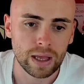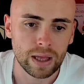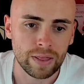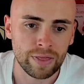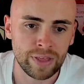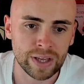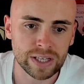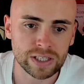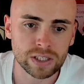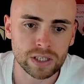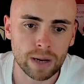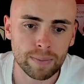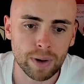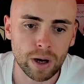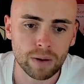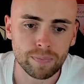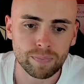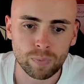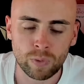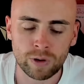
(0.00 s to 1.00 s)
This
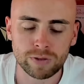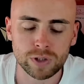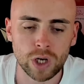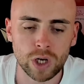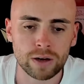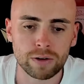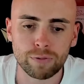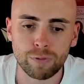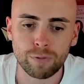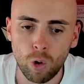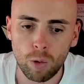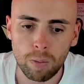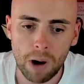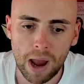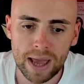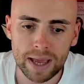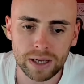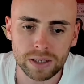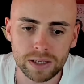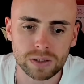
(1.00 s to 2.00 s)
summer, we've signed 4
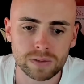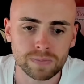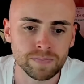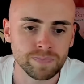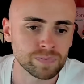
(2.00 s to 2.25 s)
players.